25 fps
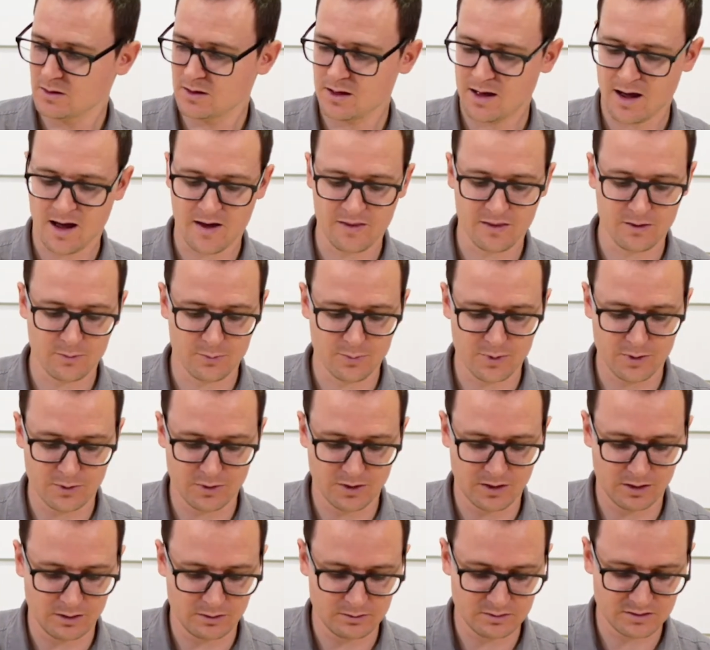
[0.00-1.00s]
other
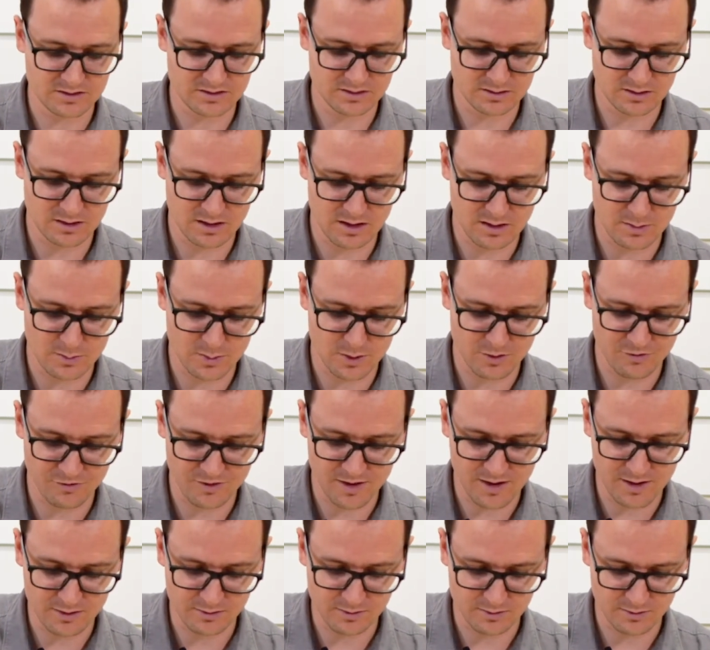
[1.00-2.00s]
buildings
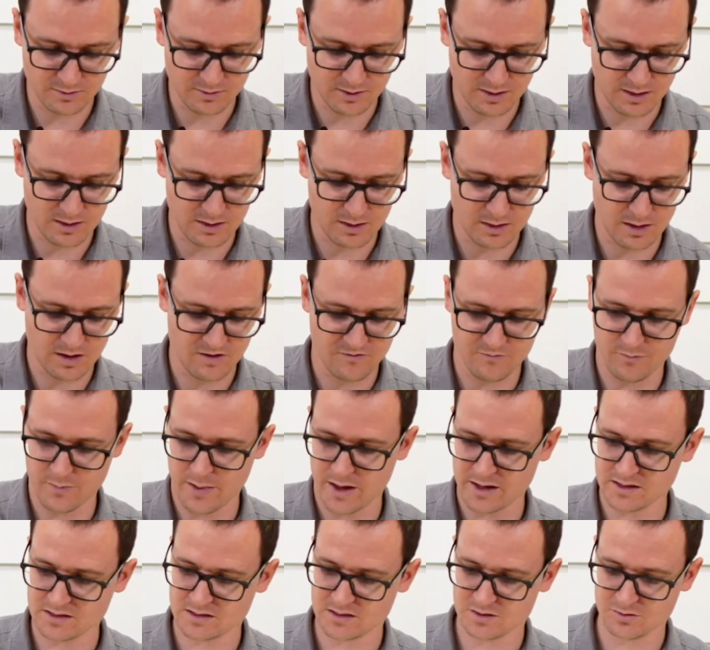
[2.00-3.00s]
around that you have
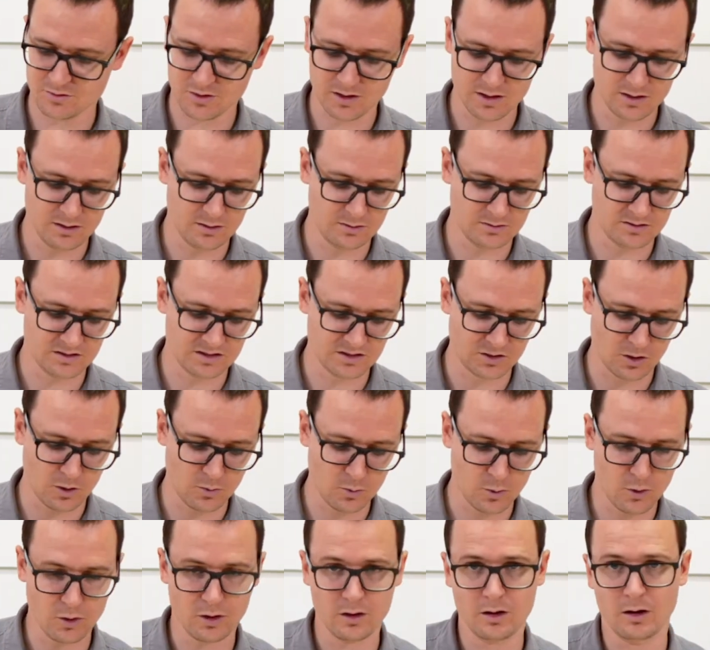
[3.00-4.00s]
masonry or
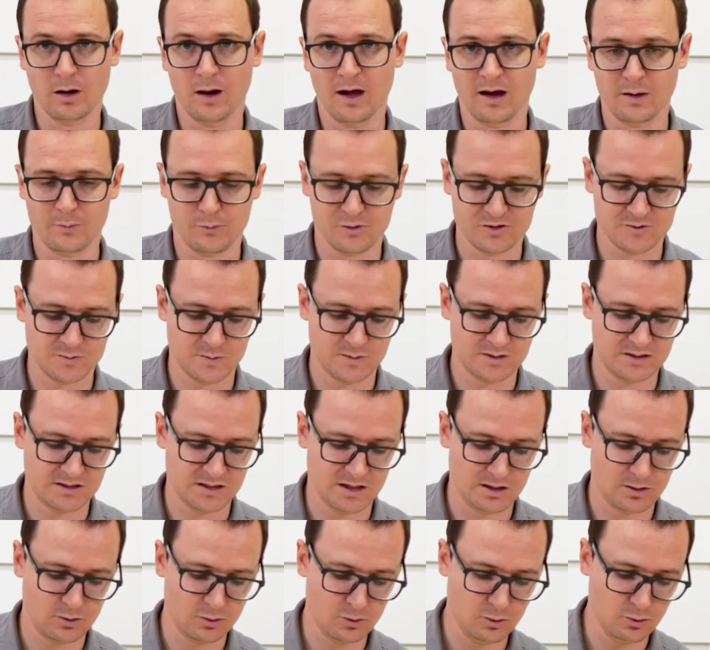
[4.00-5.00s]
stonework, like Brisbane
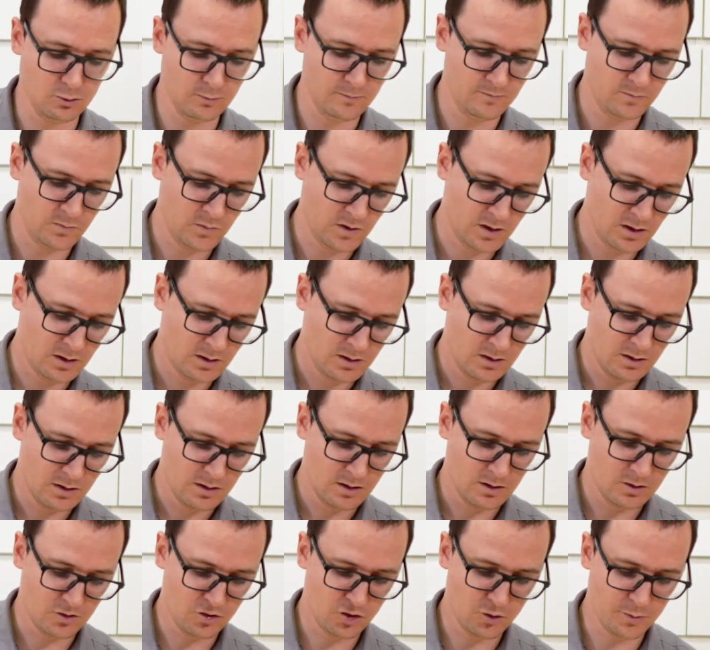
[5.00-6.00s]
City Hall.
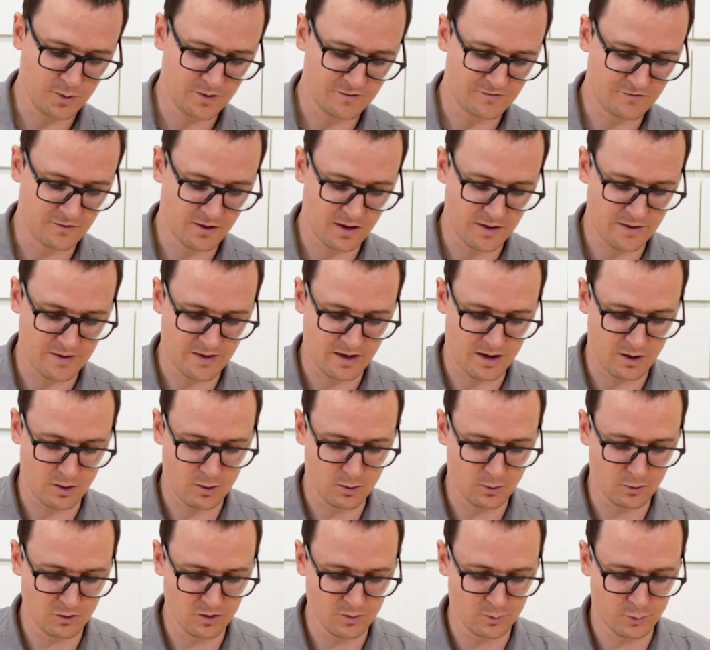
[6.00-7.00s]
You'd normally find that
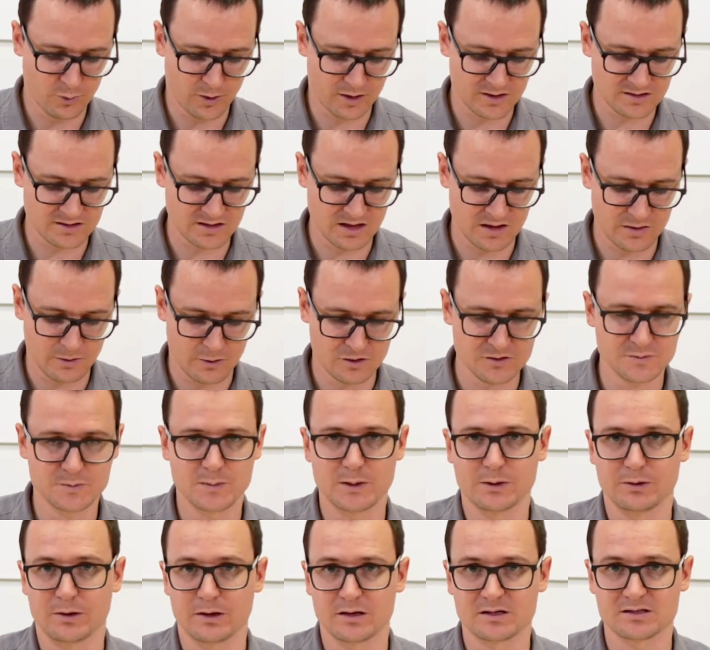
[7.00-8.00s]
all the bricks in those
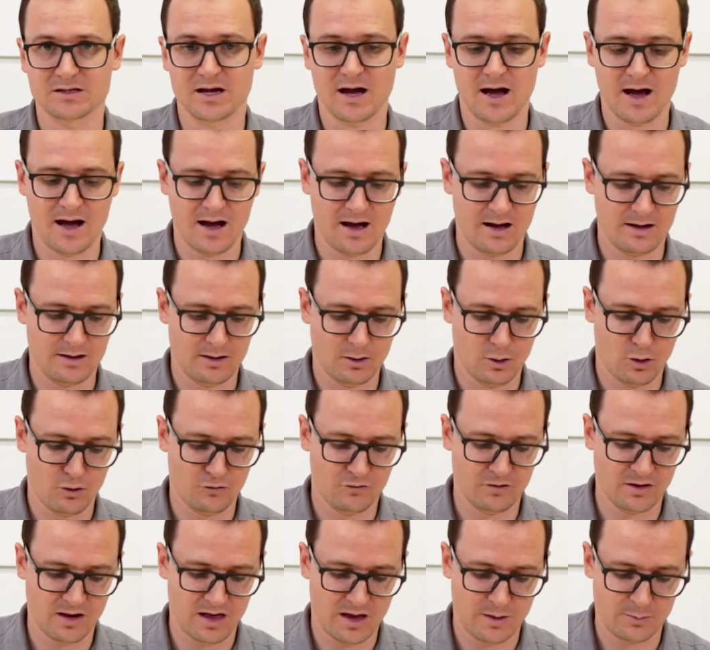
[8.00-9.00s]
buildings are
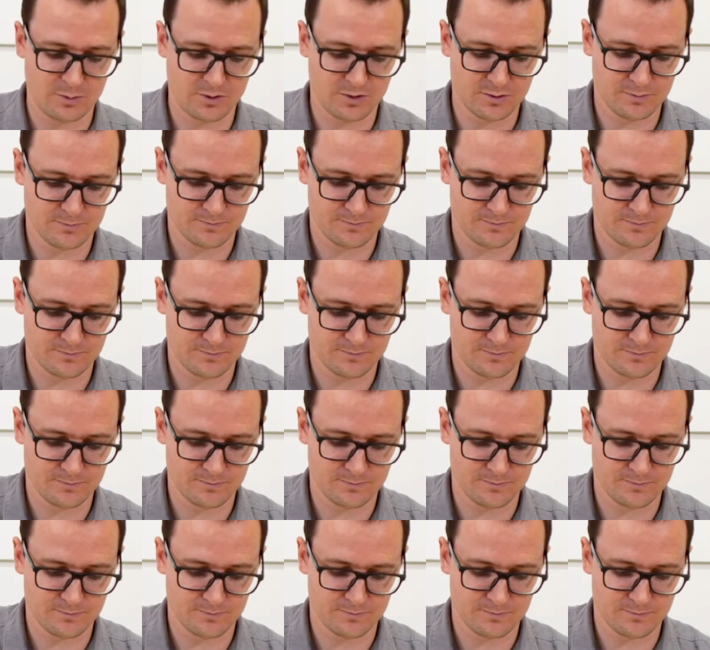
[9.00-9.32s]
overlapped.